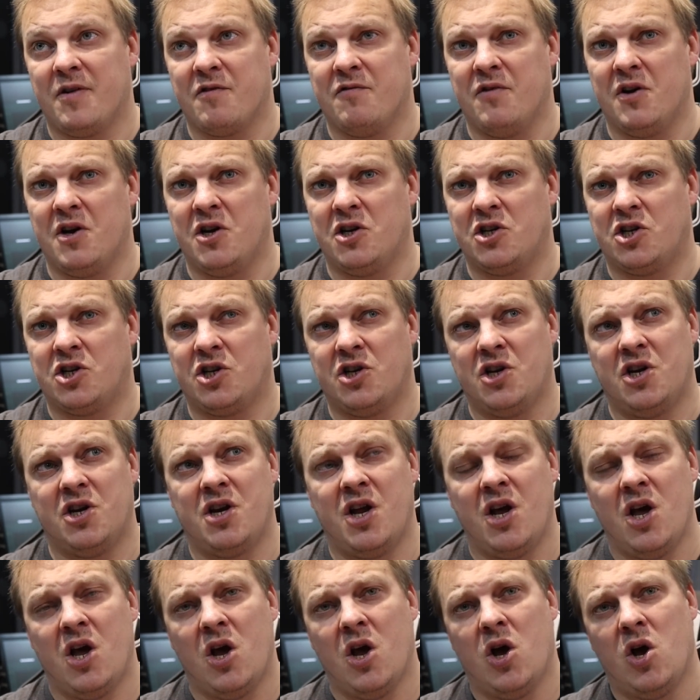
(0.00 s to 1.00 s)

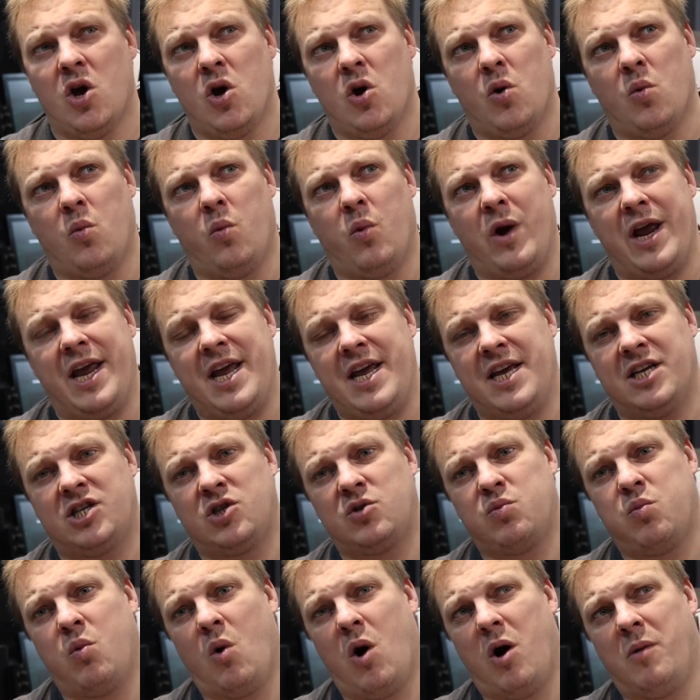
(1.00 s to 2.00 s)
version. We
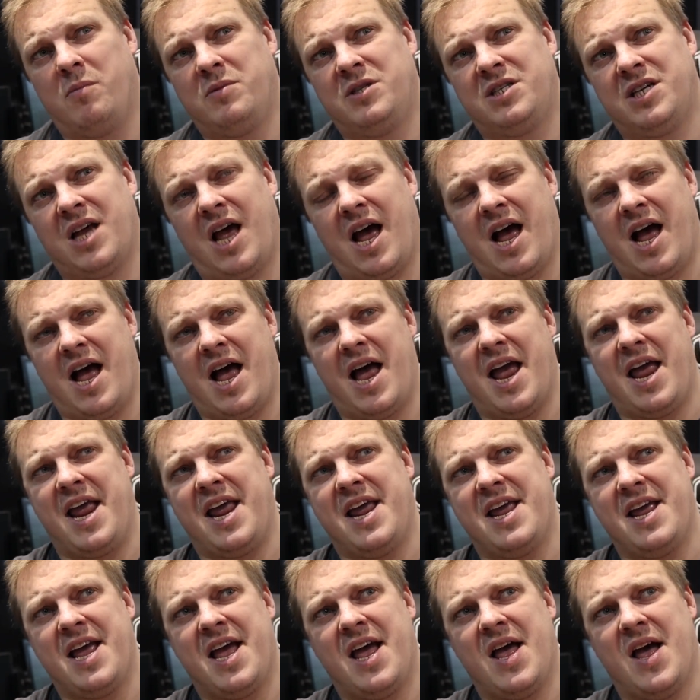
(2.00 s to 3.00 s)
swapped
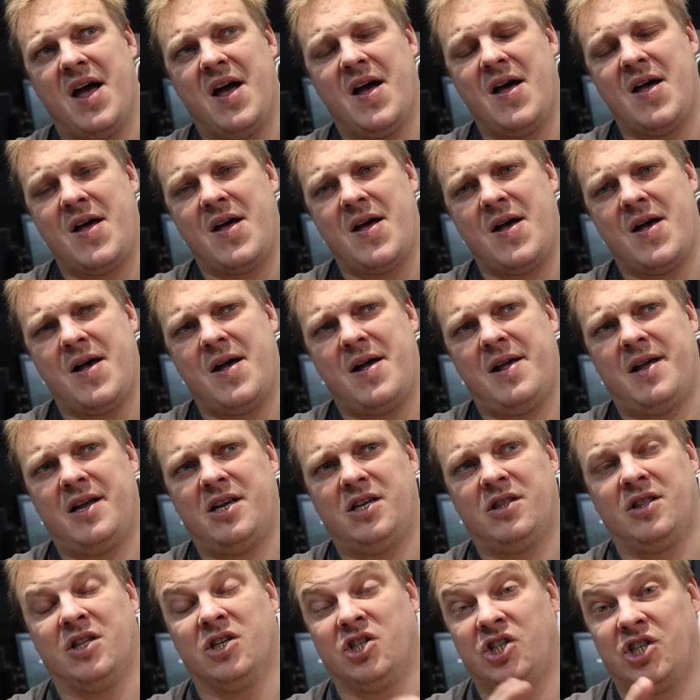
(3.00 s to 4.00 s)
the
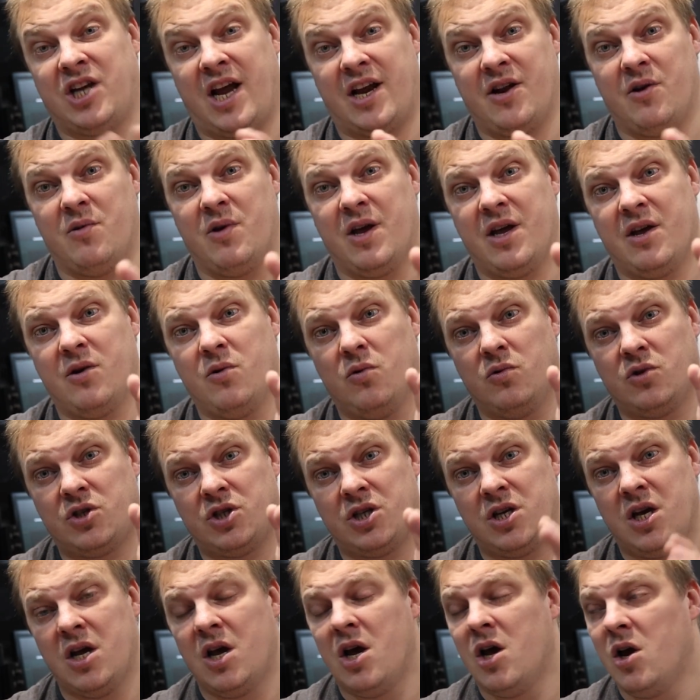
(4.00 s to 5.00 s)
Shadow
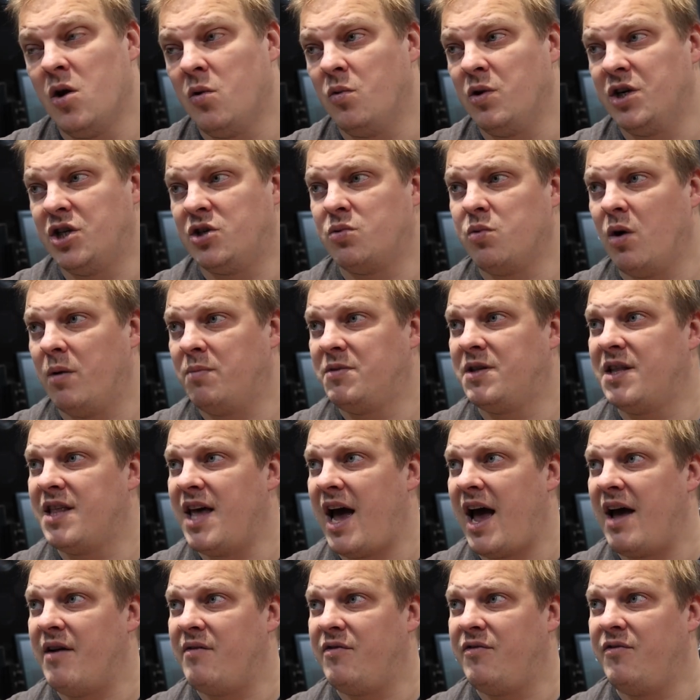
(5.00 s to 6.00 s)
Hills. We swapped
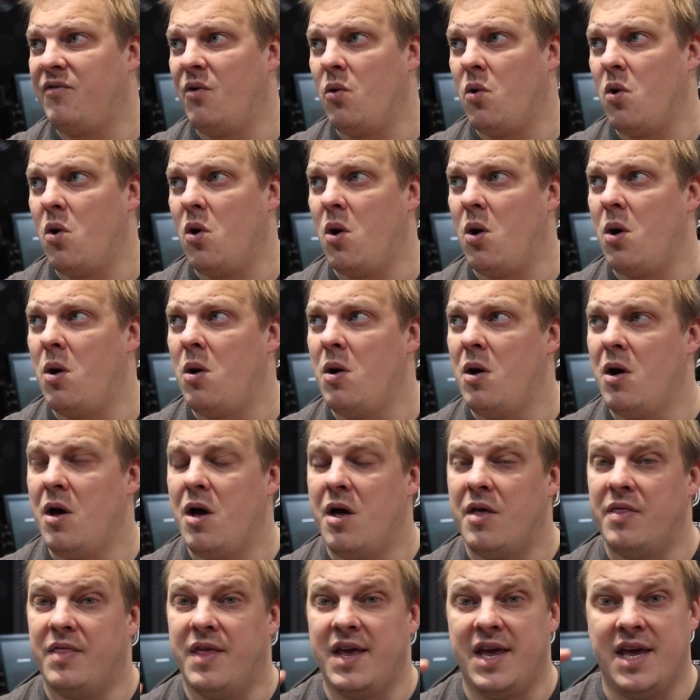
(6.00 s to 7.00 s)
that for
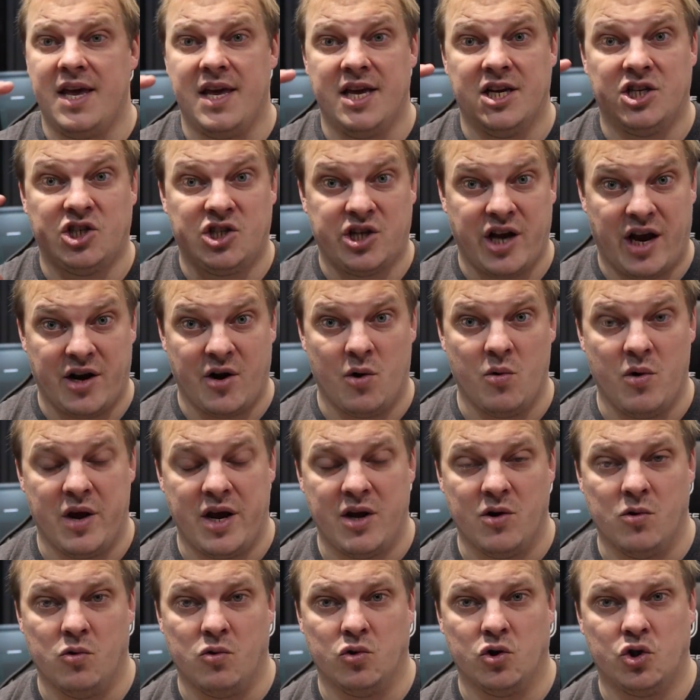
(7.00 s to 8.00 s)
the Shadow
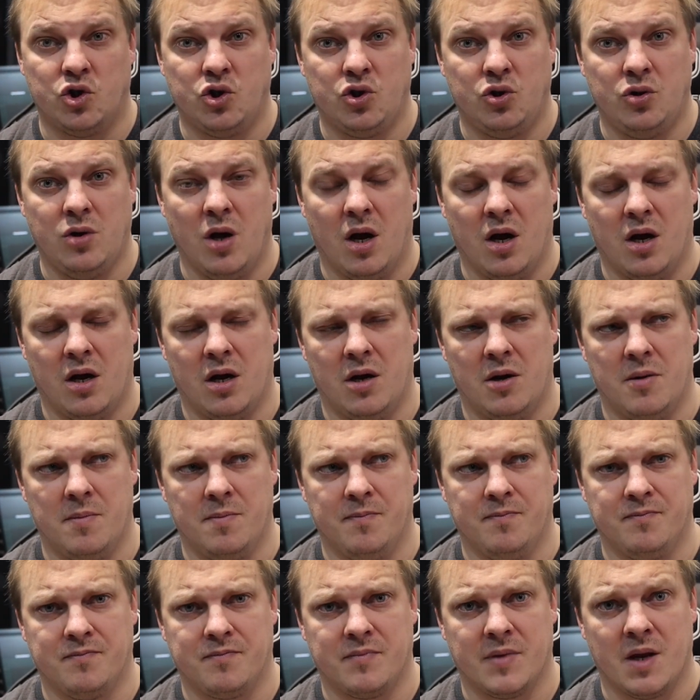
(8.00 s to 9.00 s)
Hills
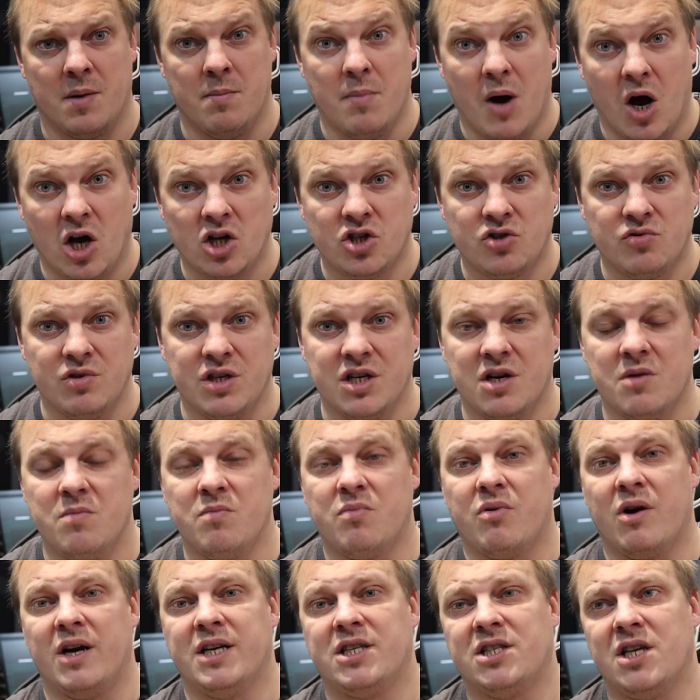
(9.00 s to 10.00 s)
mastering
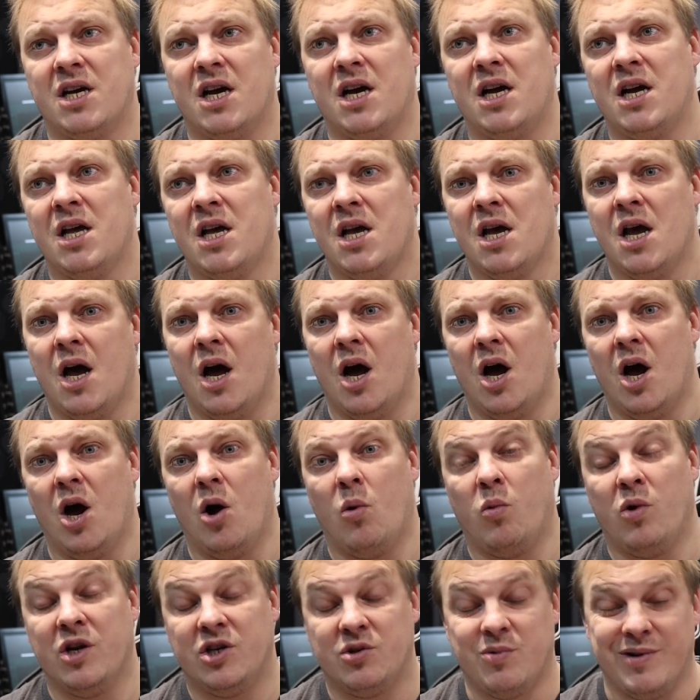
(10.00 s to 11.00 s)
compressor,
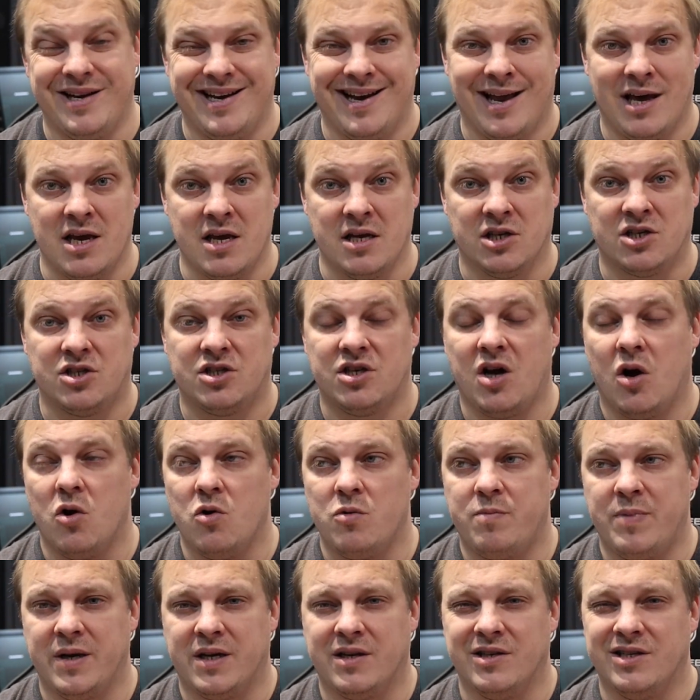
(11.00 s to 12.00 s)
which we later
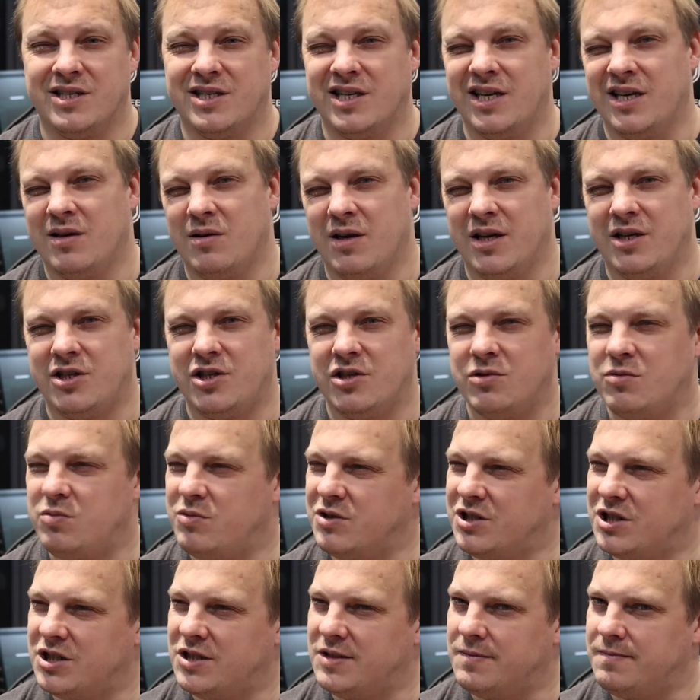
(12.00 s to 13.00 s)
sold because it just
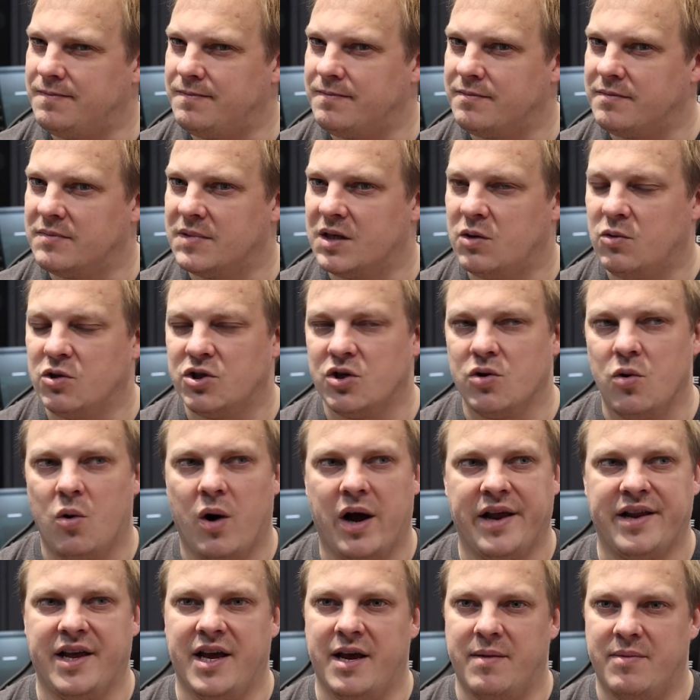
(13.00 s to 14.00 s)
wasn't
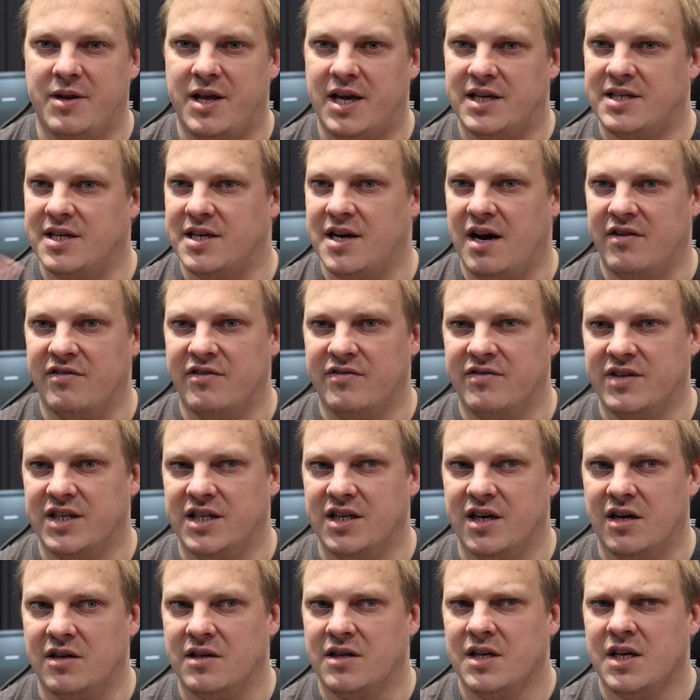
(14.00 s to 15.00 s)
quite there. But that's another
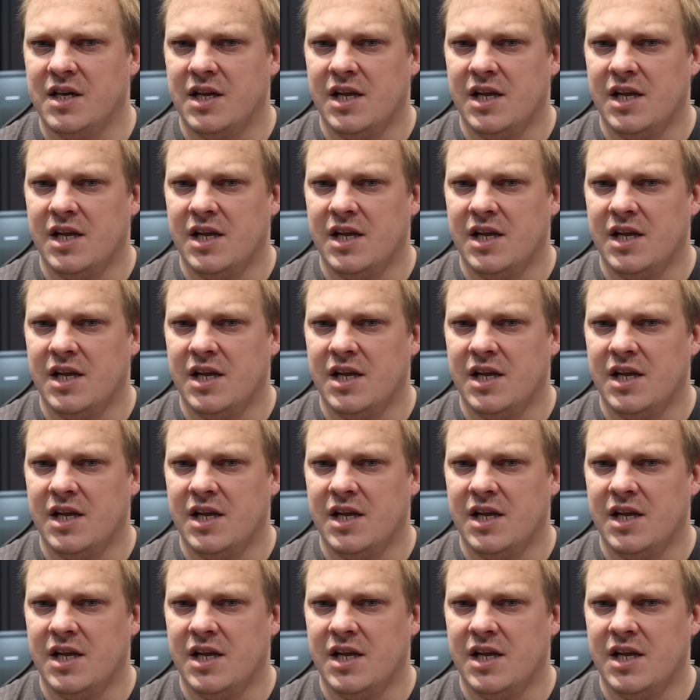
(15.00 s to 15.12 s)
video.